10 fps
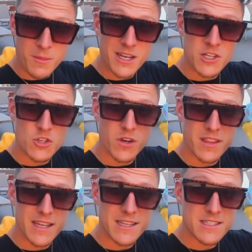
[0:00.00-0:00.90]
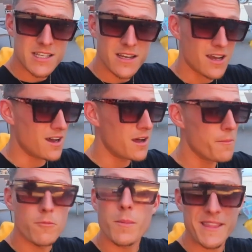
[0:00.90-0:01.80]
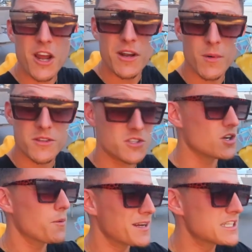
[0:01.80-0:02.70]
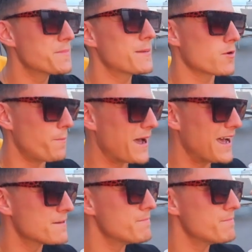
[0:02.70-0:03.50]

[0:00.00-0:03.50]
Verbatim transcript: going to enjoy these probably the only one tonight. We need to be prepared